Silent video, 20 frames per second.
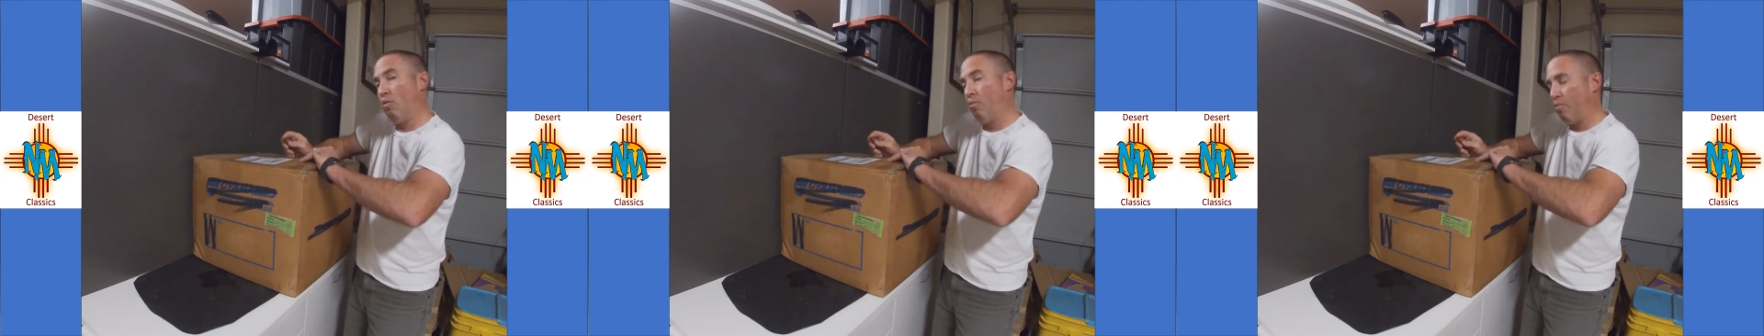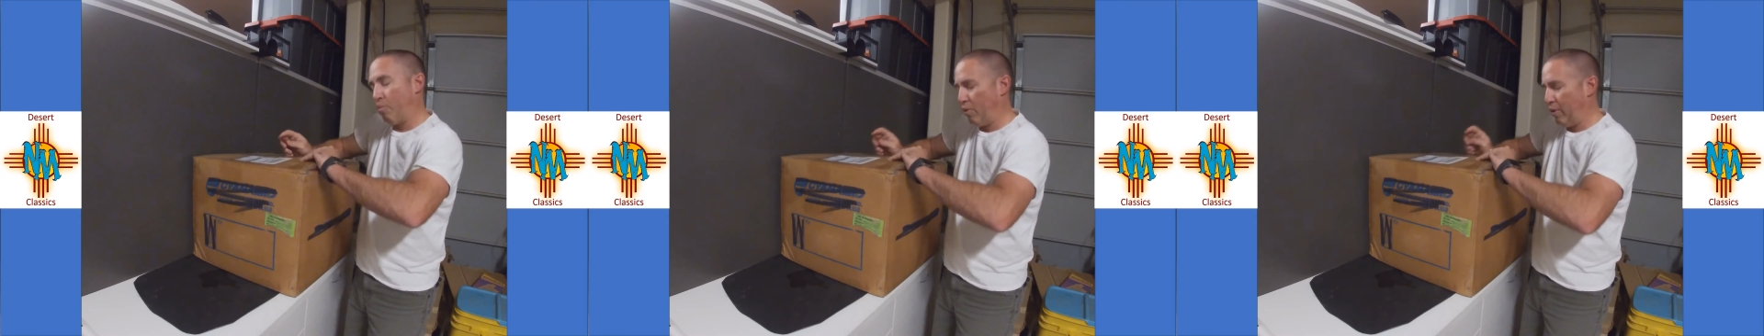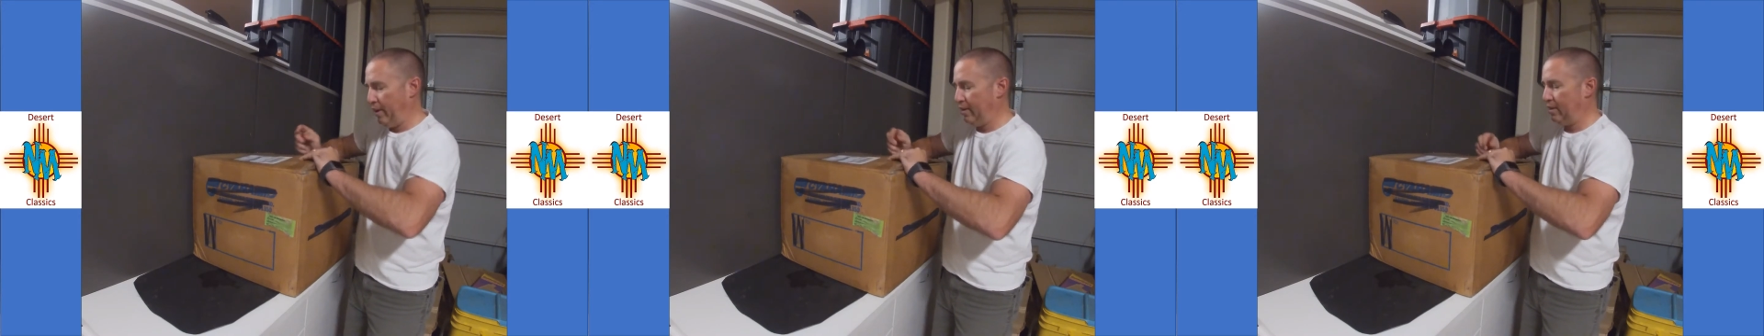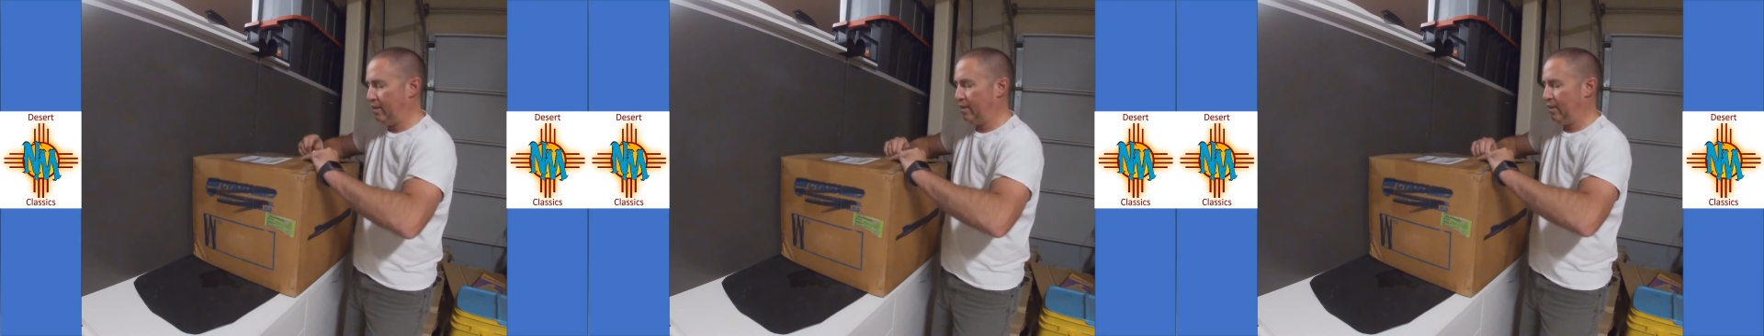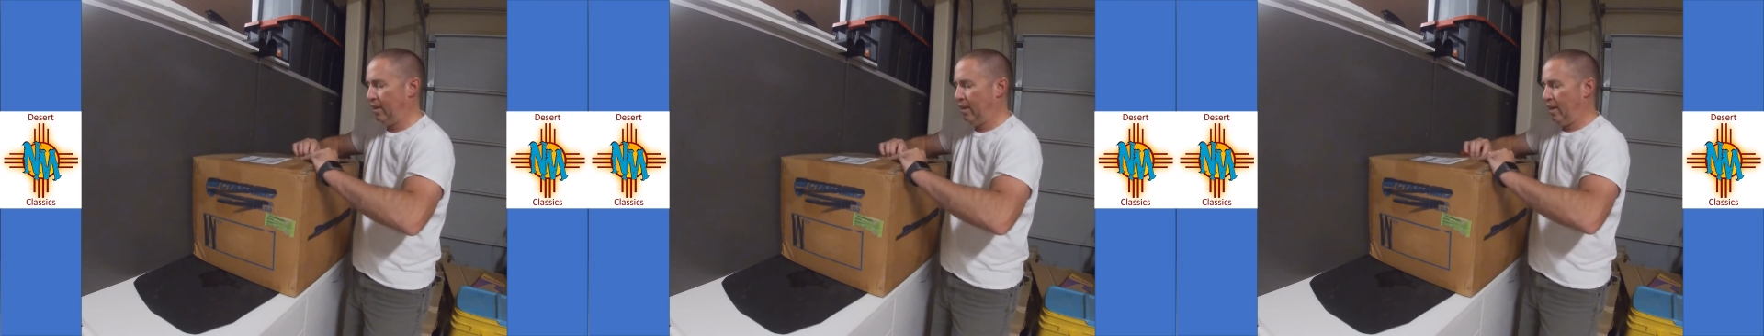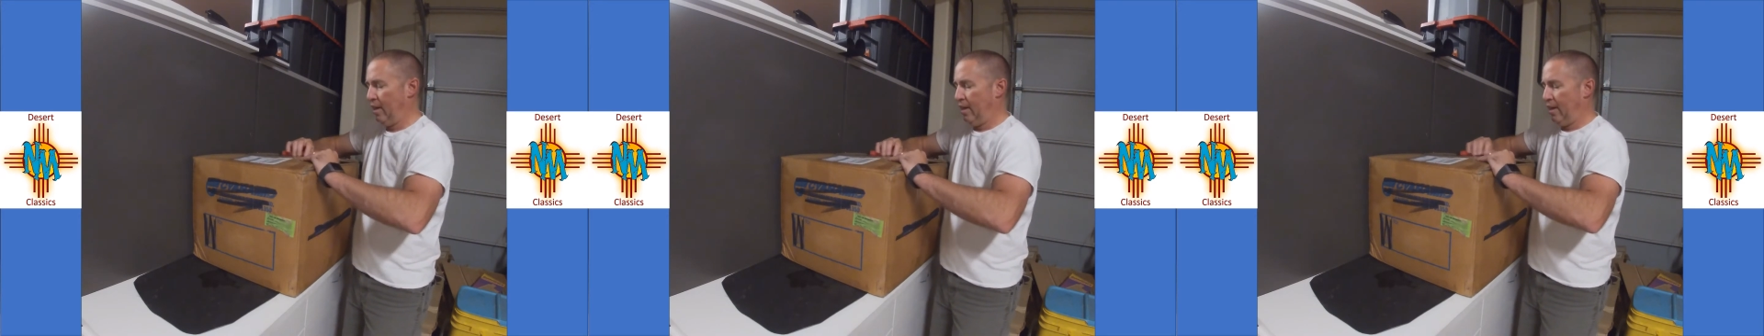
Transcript: Prince,